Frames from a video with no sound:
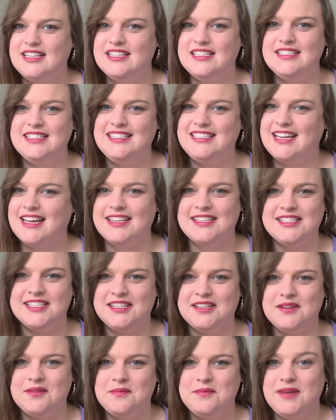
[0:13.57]
doesn't
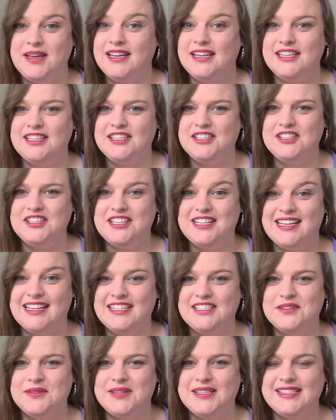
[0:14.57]
mean you need
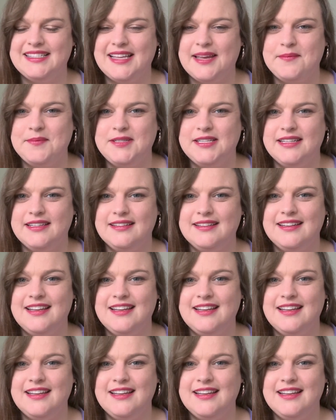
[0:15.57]
to accept it.